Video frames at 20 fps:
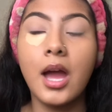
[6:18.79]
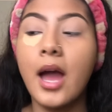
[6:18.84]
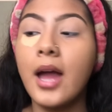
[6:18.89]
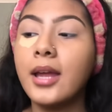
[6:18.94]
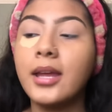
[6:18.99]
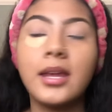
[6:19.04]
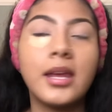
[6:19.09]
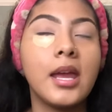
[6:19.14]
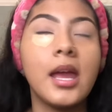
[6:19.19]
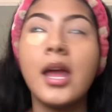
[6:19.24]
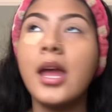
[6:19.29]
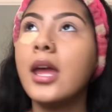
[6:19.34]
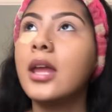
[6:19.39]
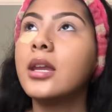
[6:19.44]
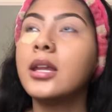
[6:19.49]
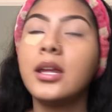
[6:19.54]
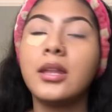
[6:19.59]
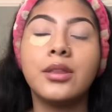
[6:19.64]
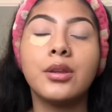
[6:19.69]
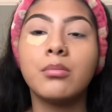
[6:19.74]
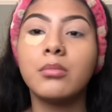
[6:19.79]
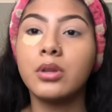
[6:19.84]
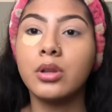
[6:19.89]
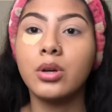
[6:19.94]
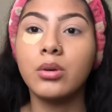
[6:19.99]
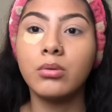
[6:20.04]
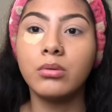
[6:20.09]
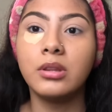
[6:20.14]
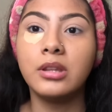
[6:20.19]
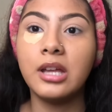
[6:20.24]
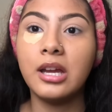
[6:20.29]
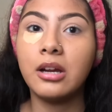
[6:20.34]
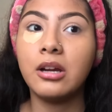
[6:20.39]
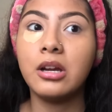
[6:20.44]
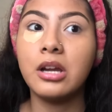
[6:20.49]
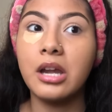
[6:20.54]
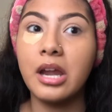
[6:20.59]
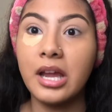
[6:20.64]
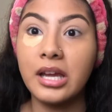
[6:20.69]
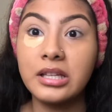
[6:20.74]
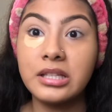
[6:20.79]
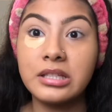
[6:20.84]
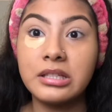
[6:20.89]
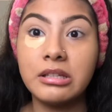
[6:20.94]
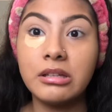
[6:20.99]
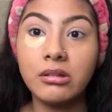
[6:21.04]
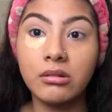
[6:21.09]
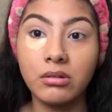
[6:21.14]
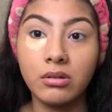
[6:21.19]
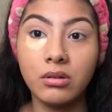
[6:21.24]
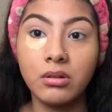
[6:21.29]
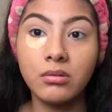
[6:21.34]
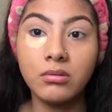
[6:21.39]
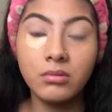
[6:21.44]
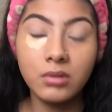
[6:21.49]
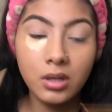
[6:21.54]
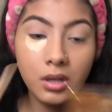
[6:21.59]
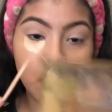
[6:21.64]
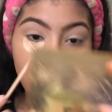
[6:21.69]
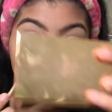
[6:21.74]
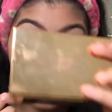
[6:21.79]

I can't eat them alone. They're nasty alone.